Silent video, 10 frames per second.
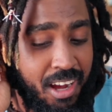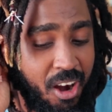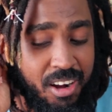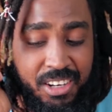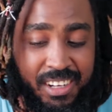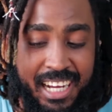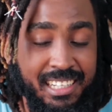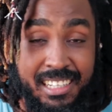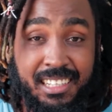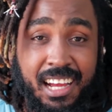Although
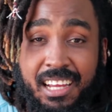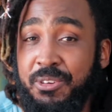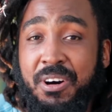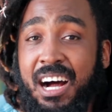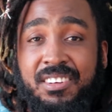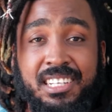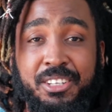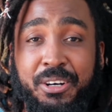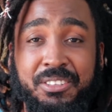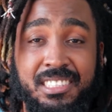I don't have any
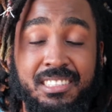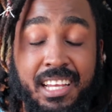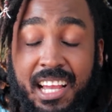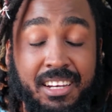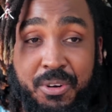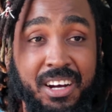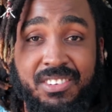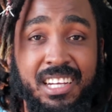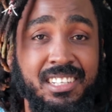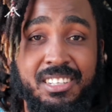doubts. Like, I don't have
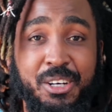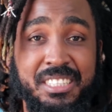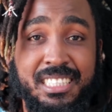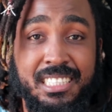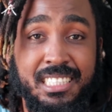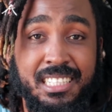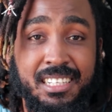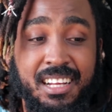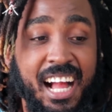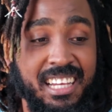any doubts.
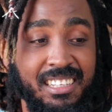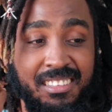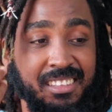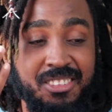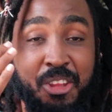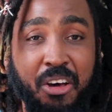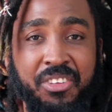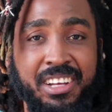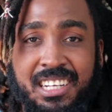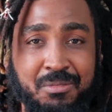Like,
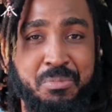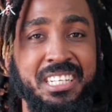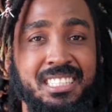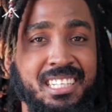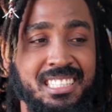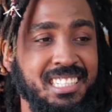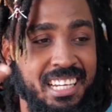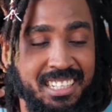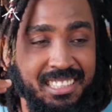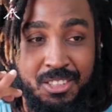nothing has made sense
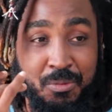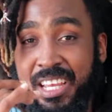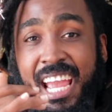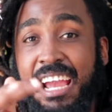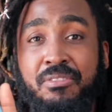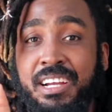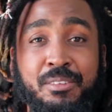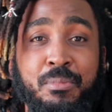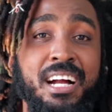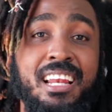like this to me ever
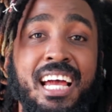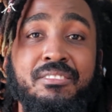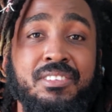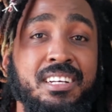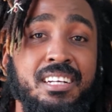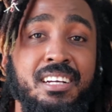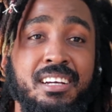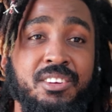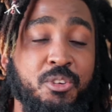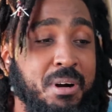in my life.
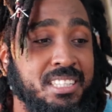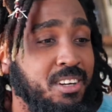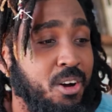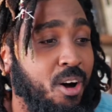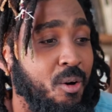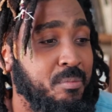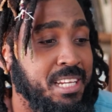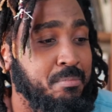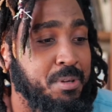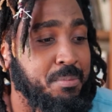No matter how
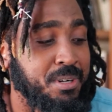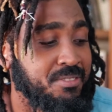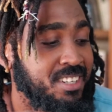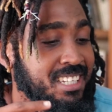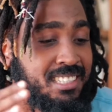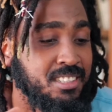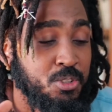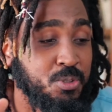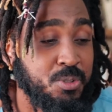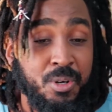many people I've
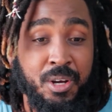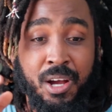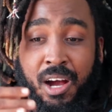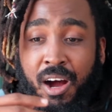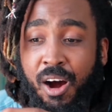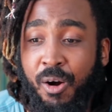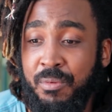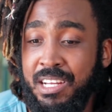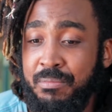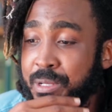listened to, how
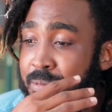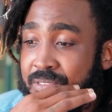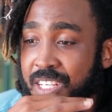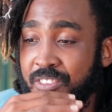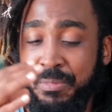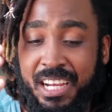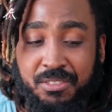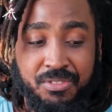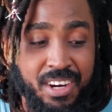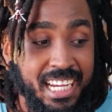many people have given me
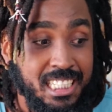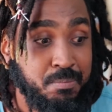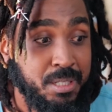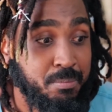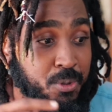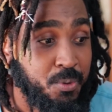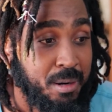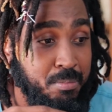advice, people who are